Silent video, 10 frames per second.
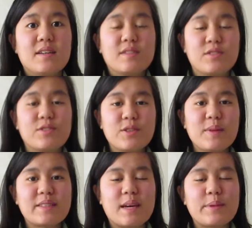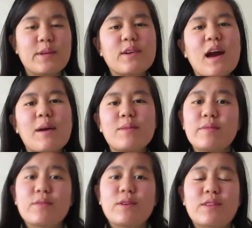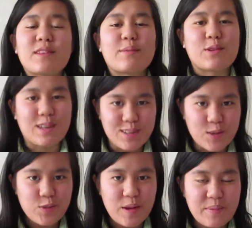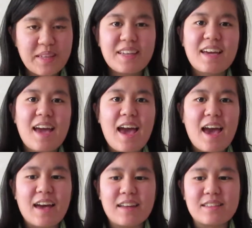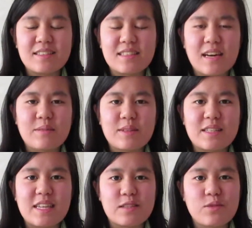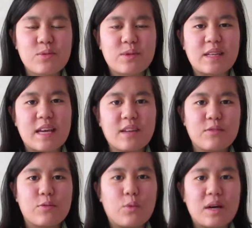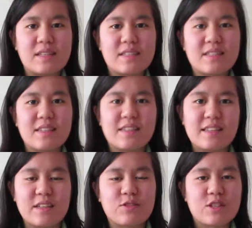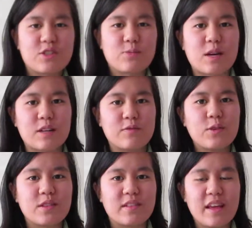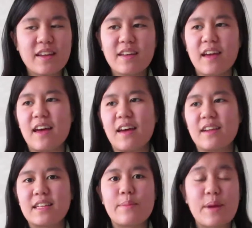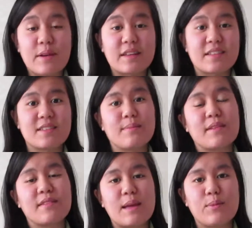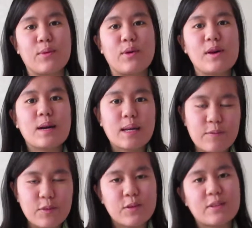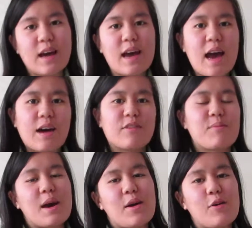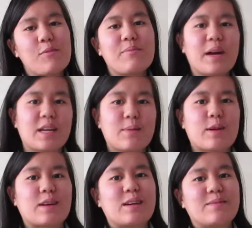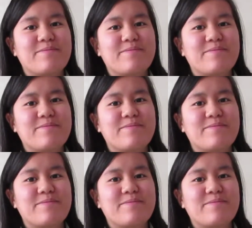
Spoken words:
So during my time here, I'm living with a Moroccan host family, and I'm going to take you through a day of what eating traditional Moroccan foods is like and comparing it to some of the staple comfort foods I have at my home back in America.